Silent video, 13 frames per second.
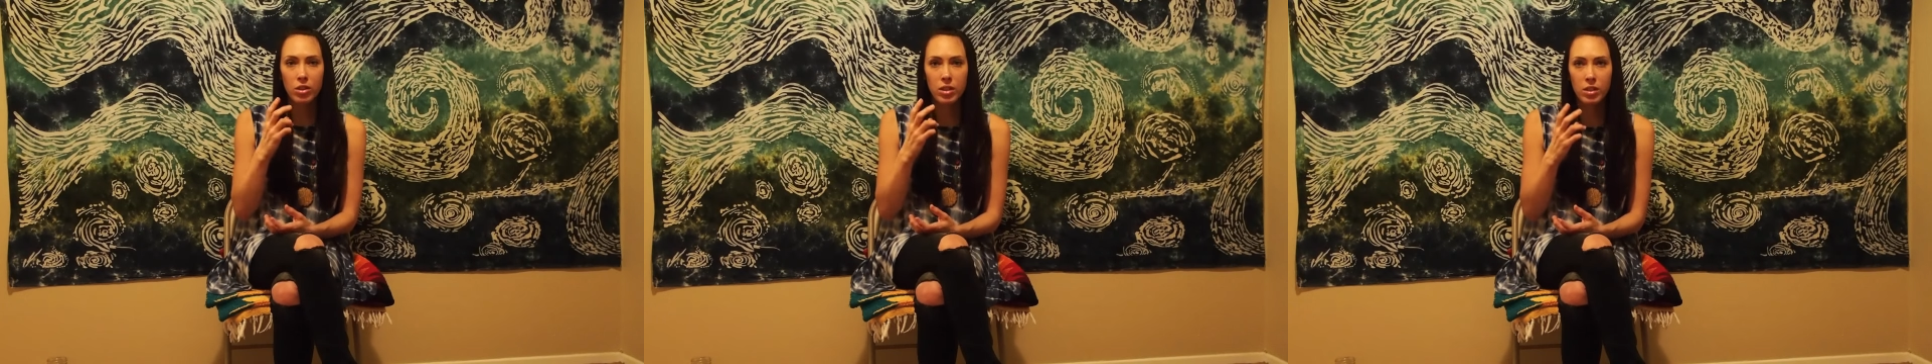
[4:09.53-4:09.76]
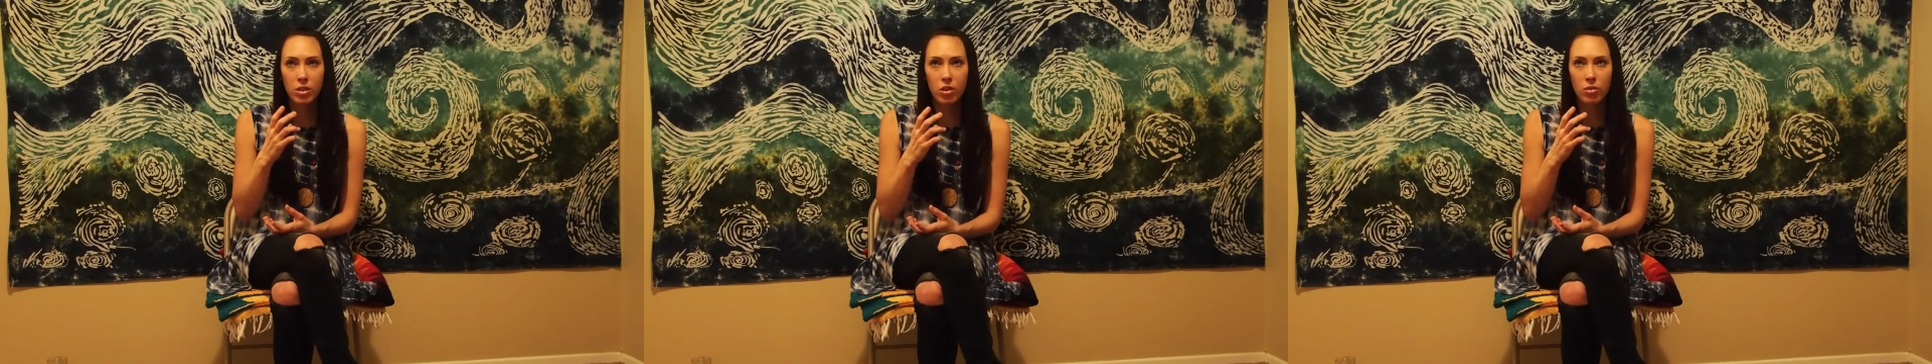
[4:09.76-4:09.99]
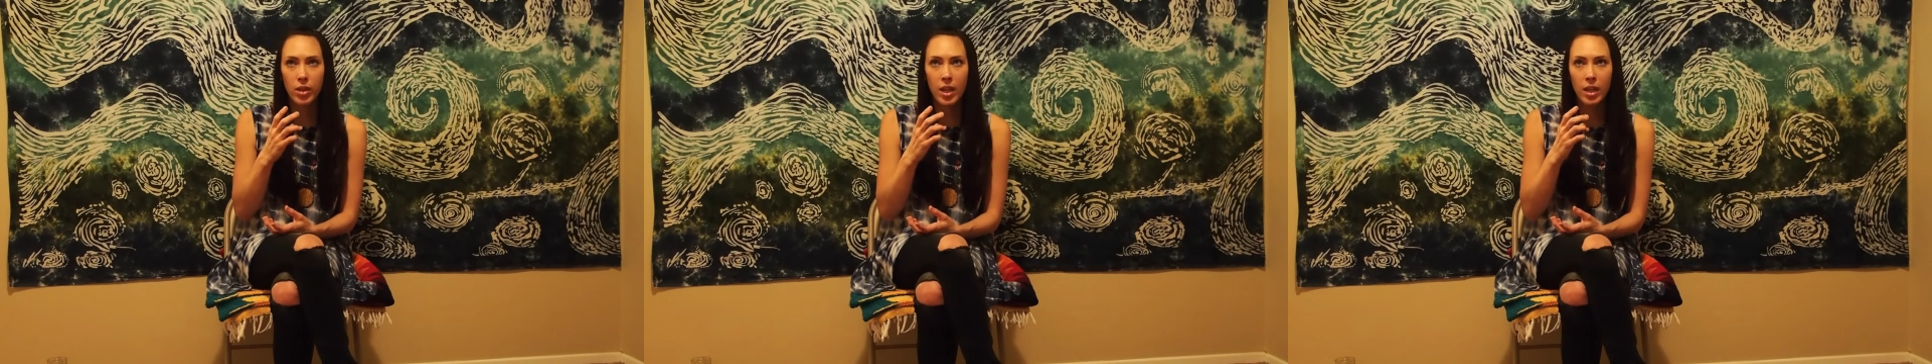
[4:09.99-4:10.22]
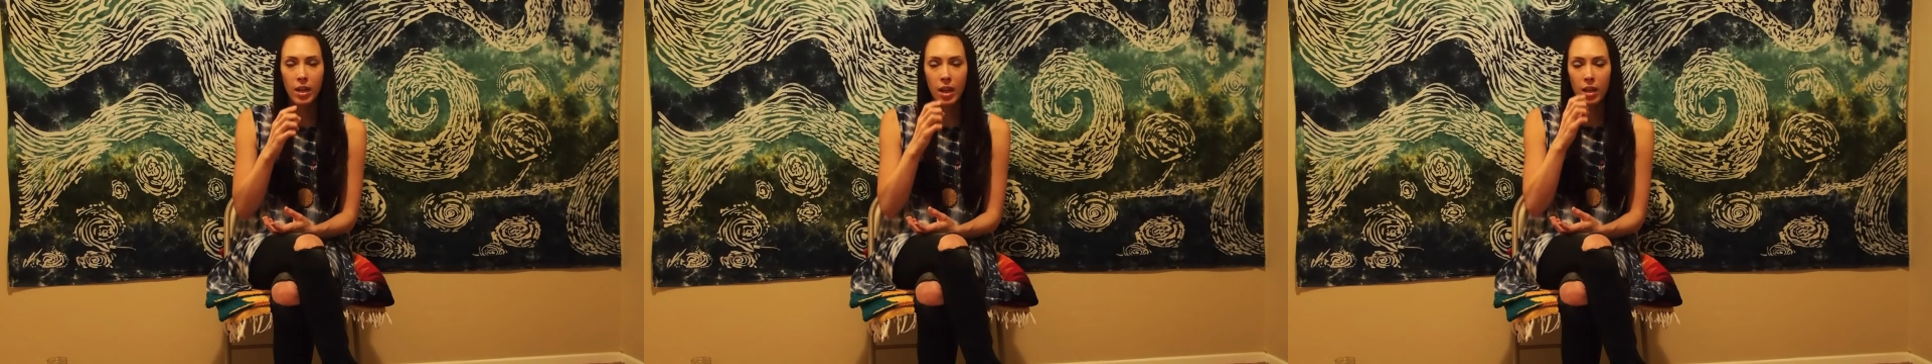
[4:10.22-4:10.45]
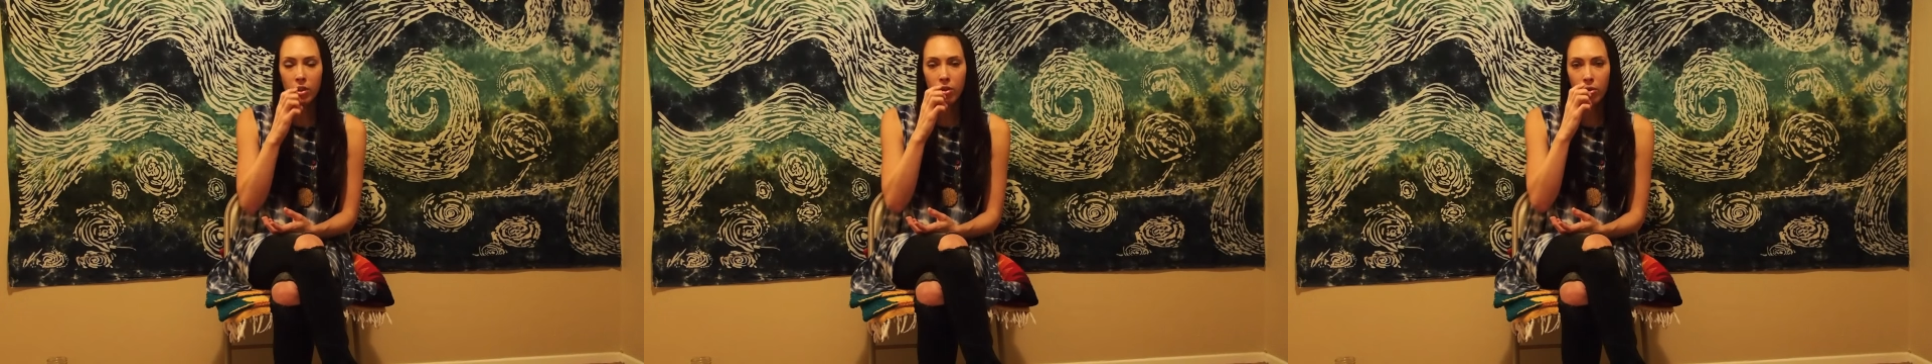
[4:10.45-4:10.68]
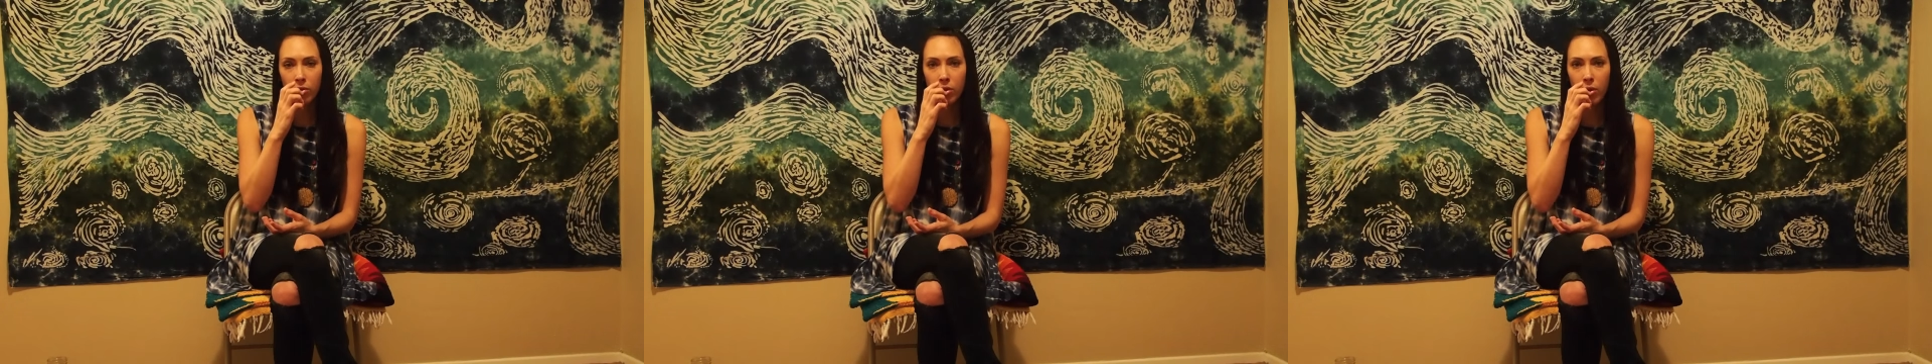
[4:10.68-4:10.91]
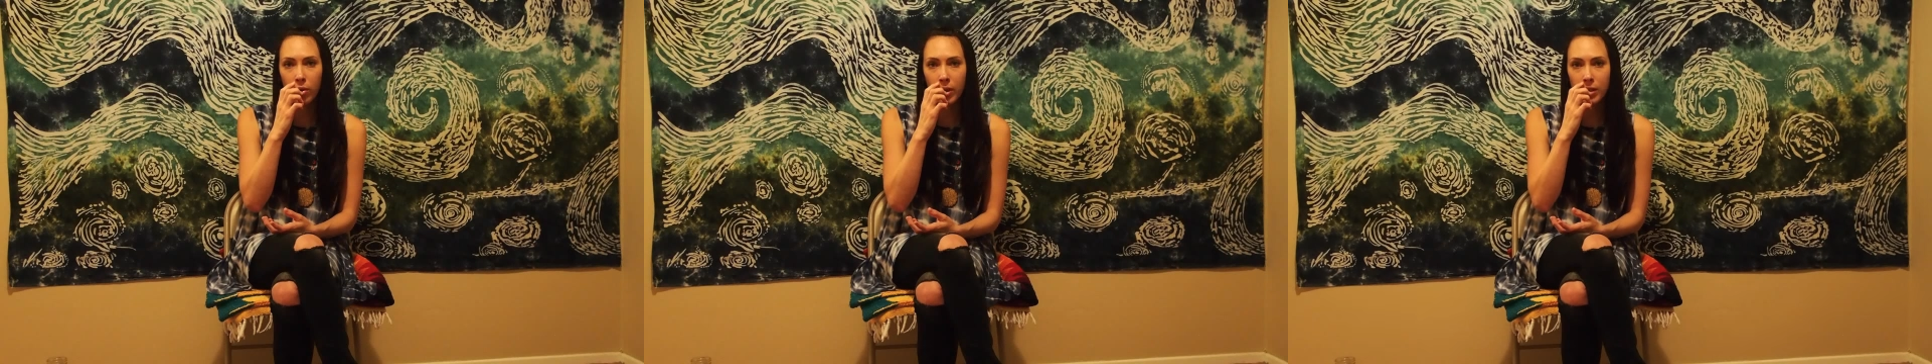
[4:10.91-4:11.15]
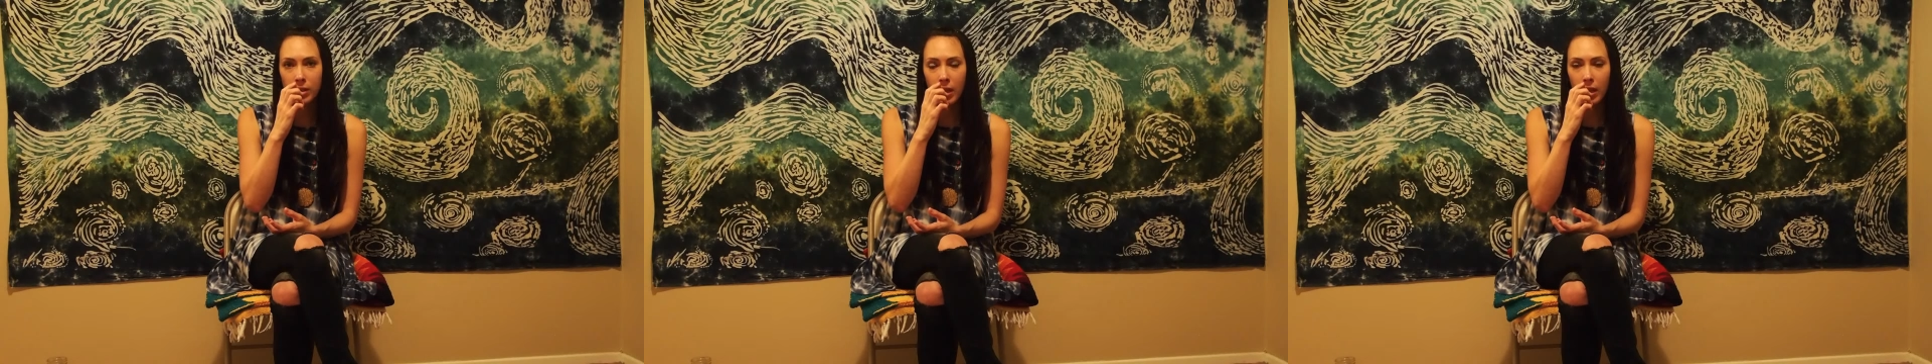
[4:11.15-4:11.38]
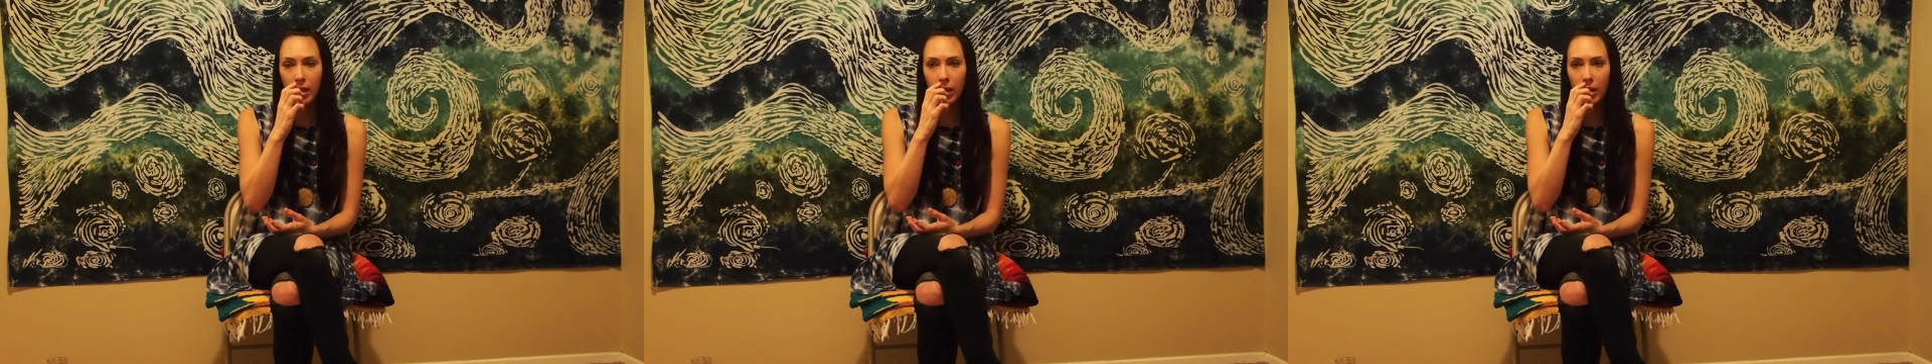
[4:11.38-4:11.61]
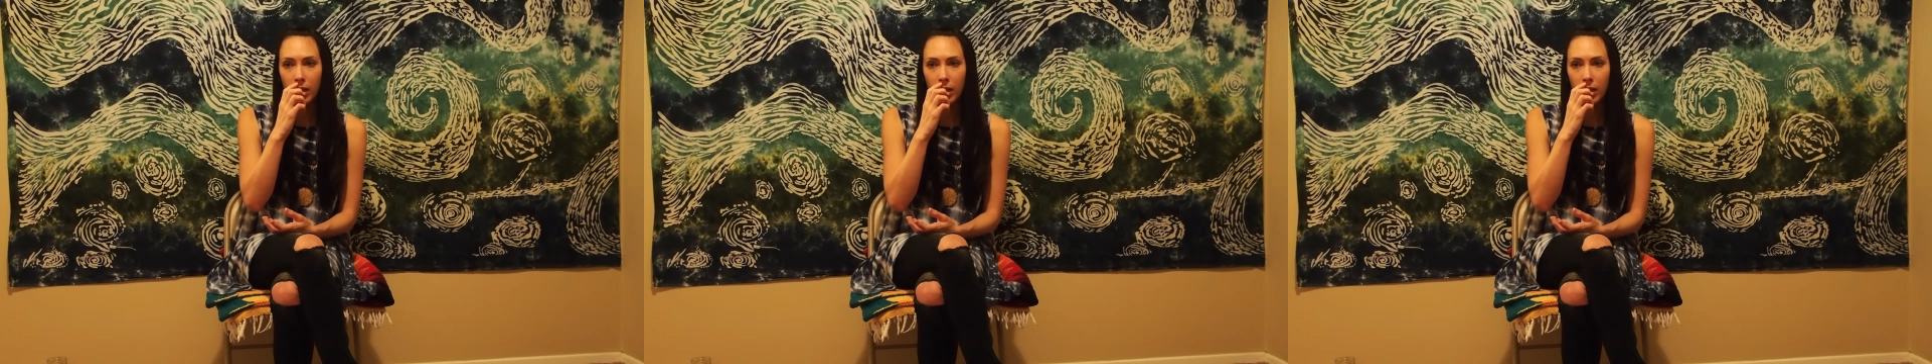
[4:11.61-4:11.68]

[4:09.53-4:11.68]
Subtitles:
to tune in, and you'll notice like